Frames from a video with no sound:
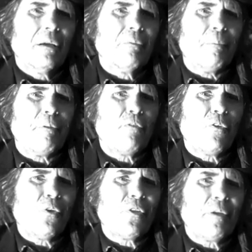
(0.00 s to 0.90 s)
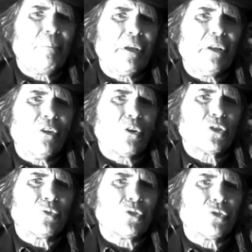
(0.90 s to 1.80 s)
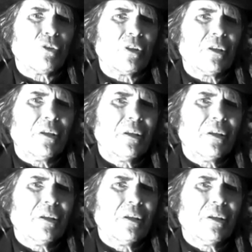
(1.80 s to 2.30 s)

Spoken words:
when before they had been in Oxford Street.